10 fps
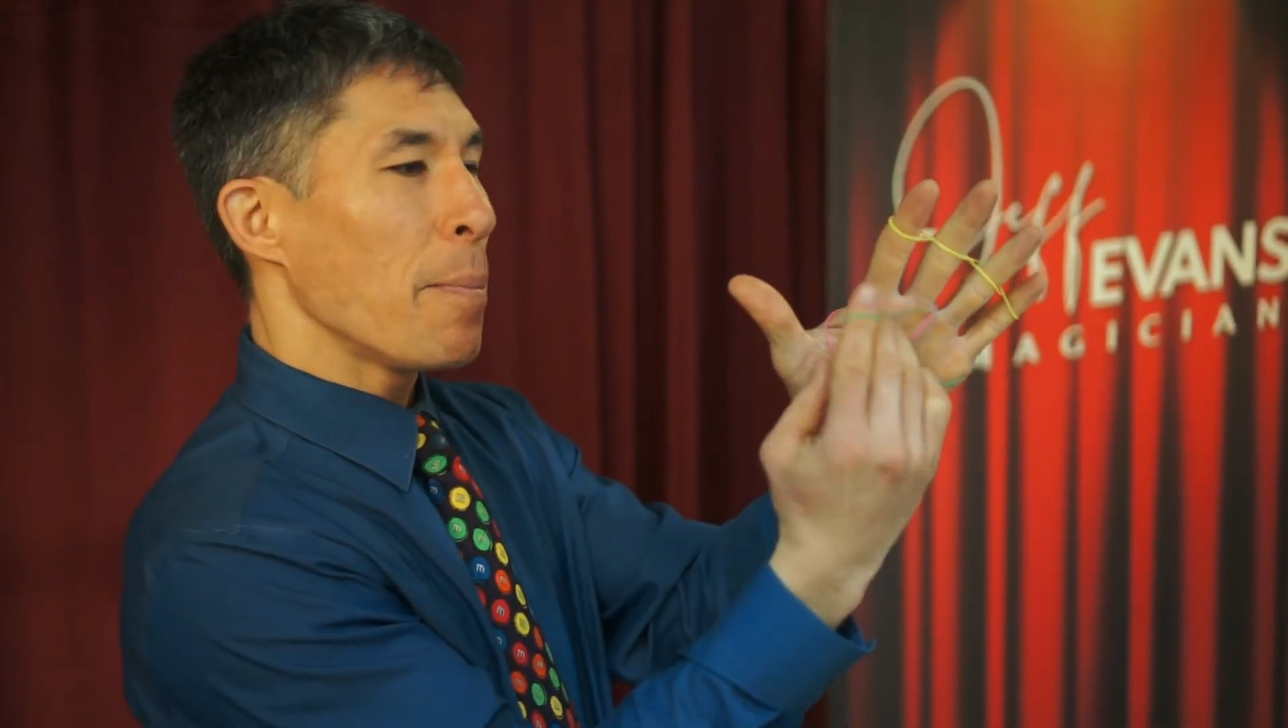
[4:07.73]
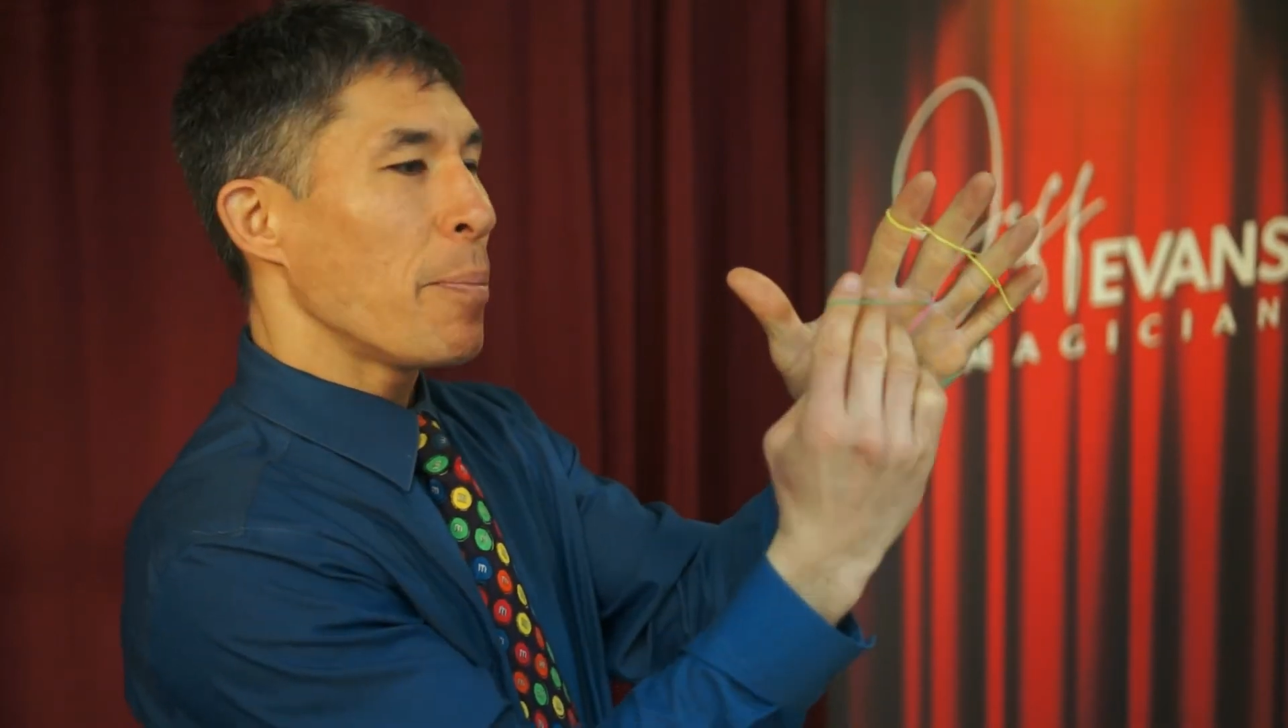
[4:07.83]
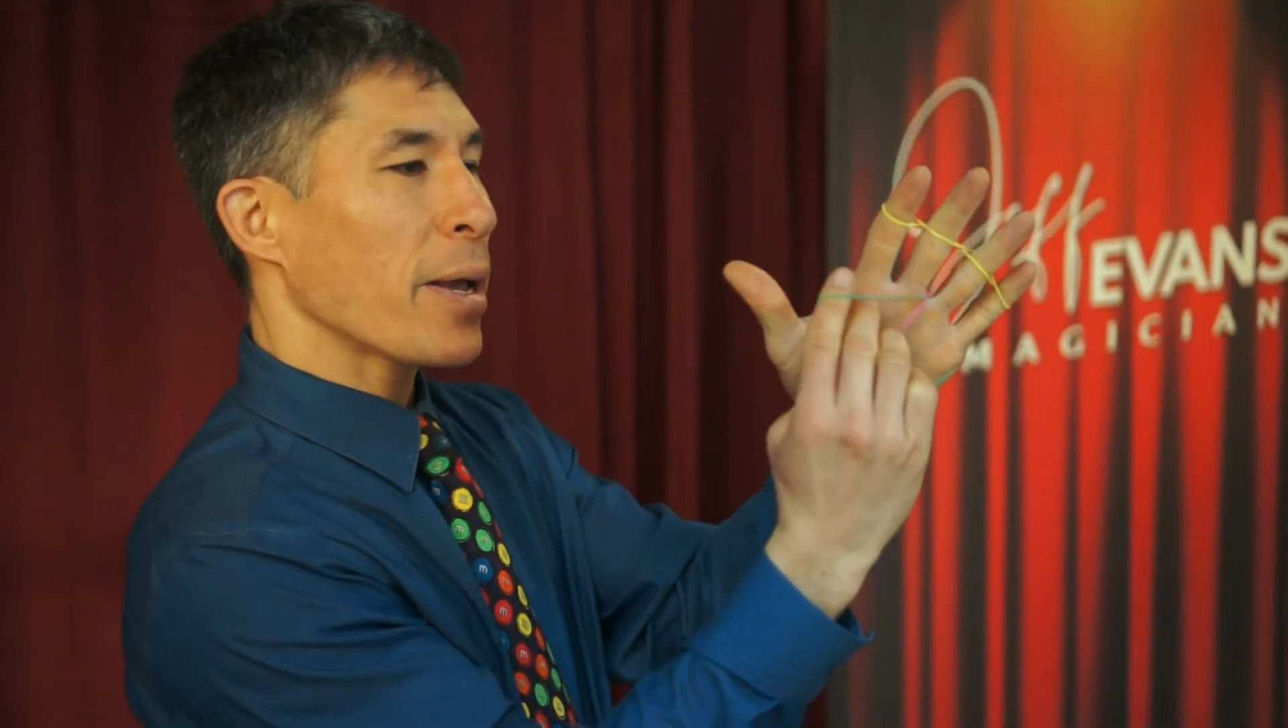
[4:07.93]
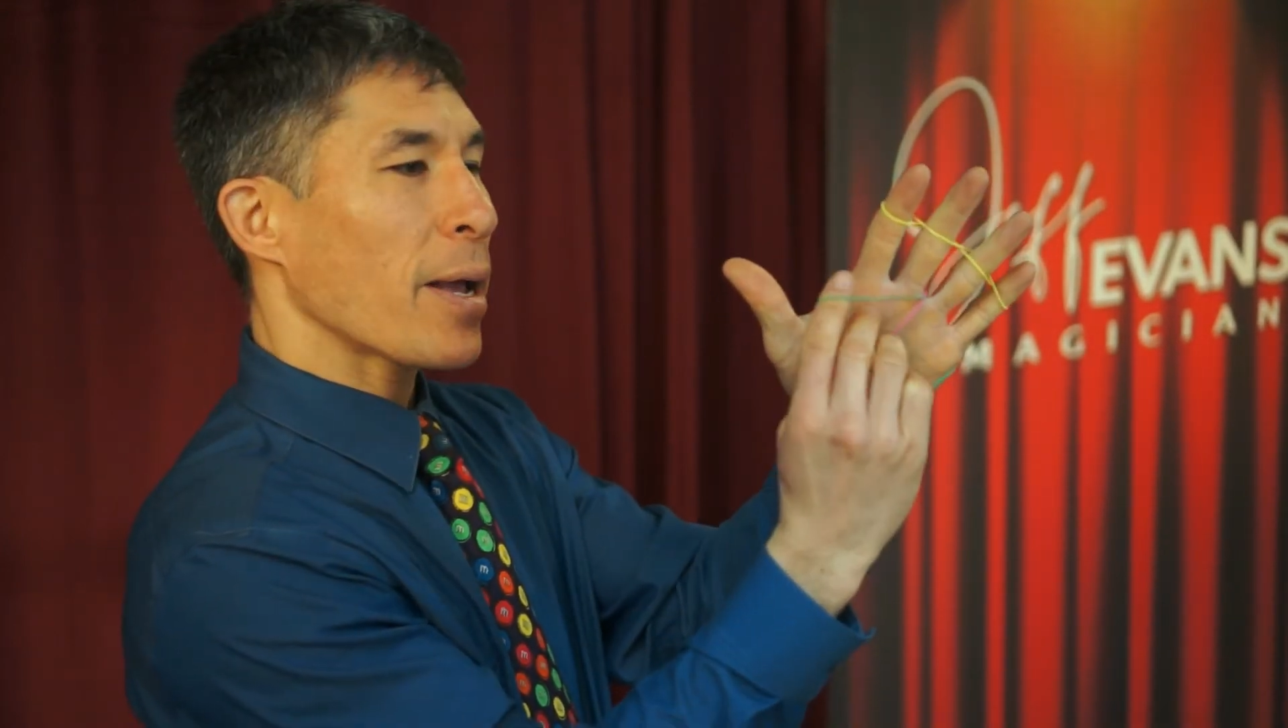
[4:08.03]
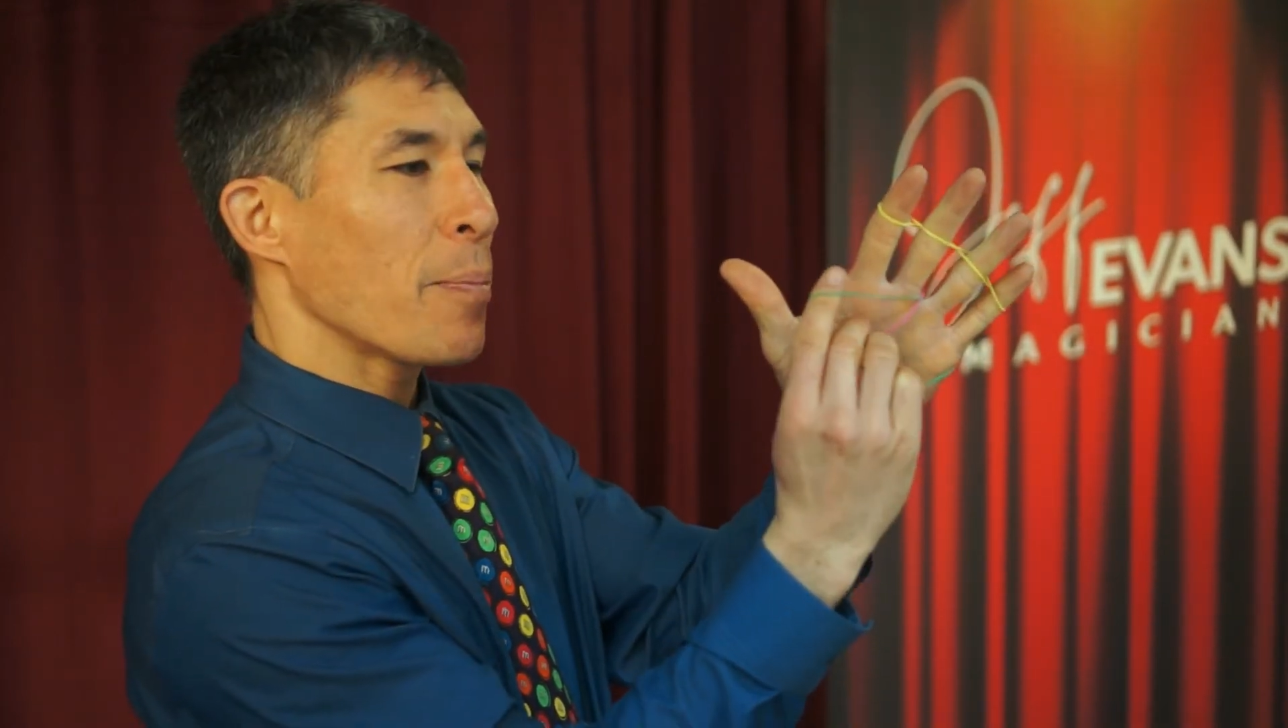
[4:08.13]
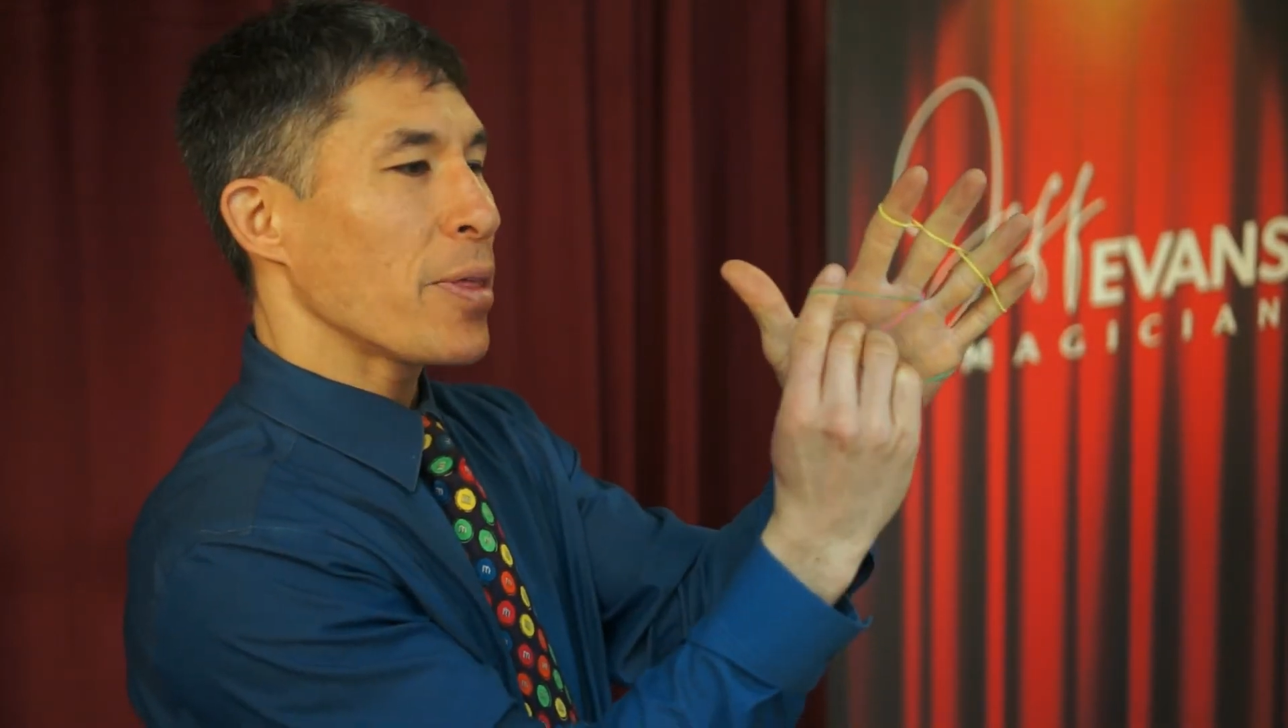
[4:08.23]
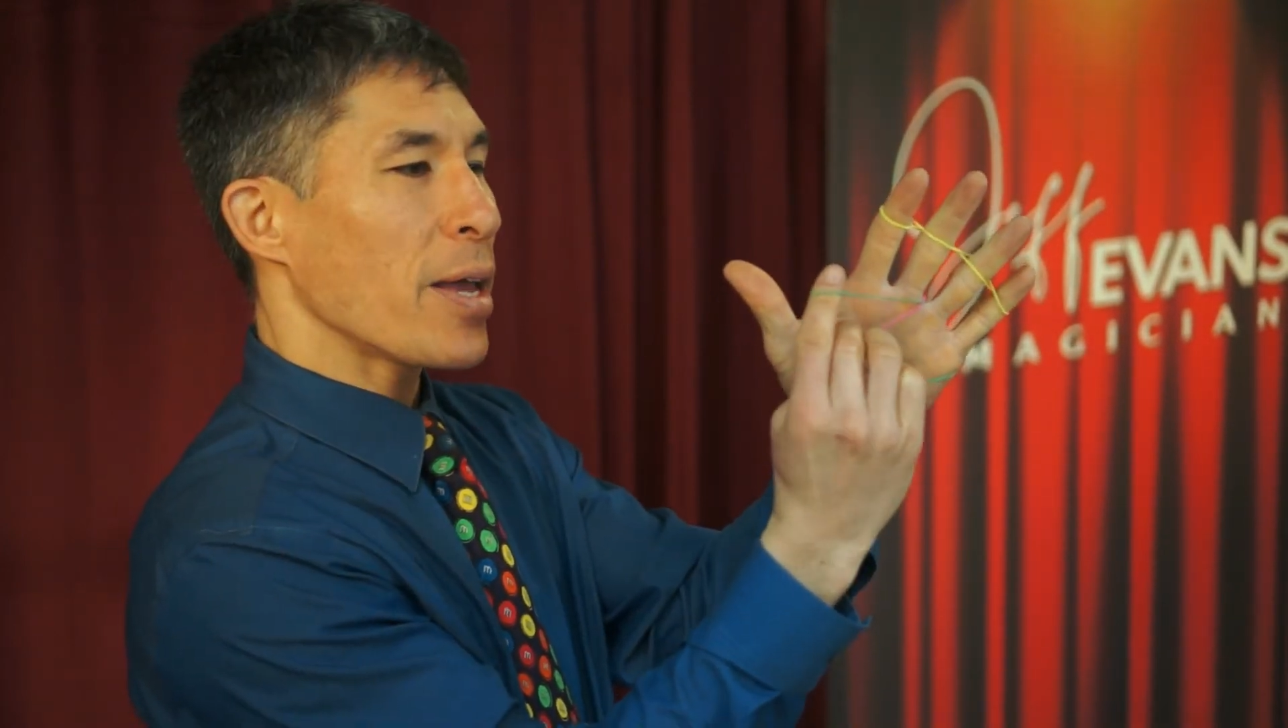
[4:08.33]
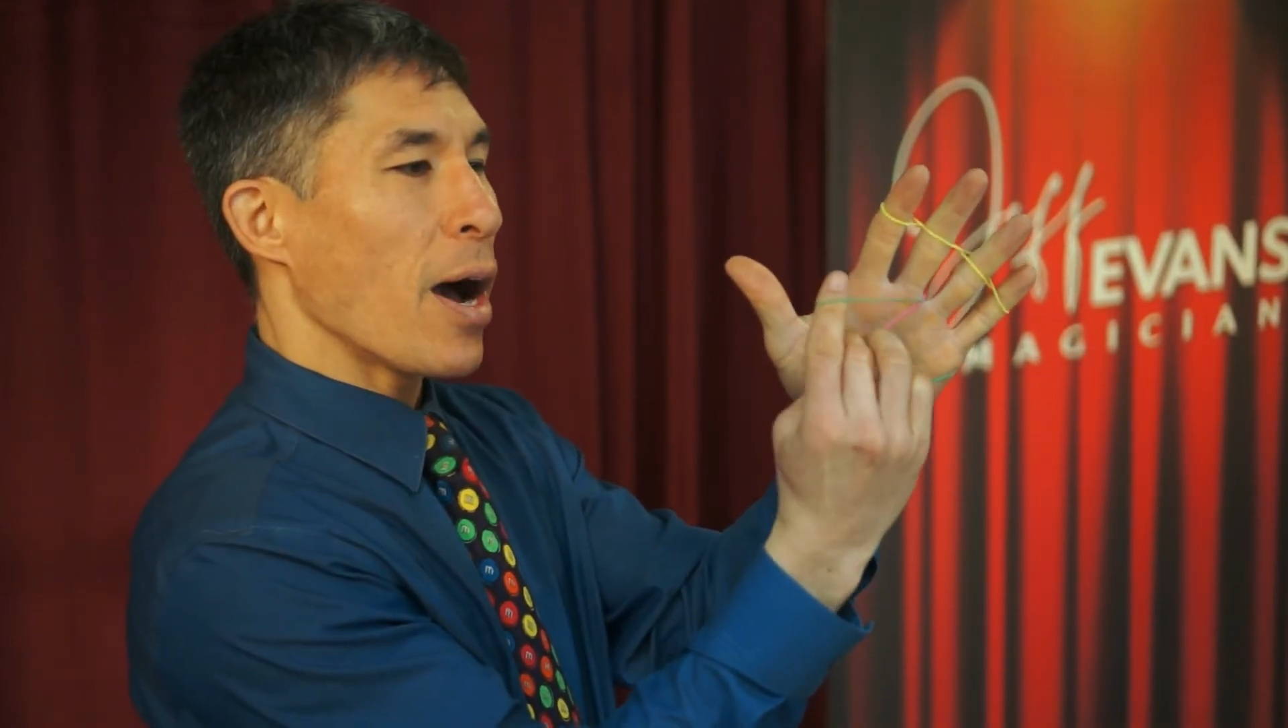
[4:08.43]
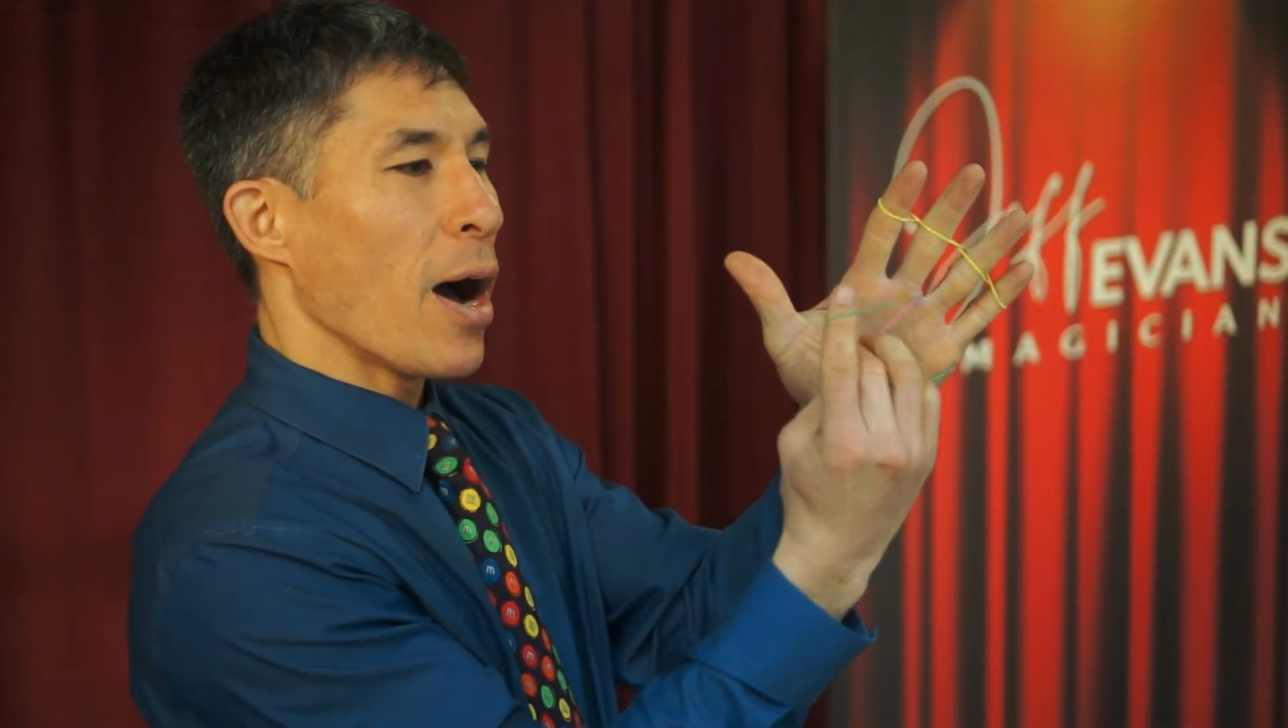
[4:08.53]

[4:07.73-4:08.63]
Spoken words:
pick up the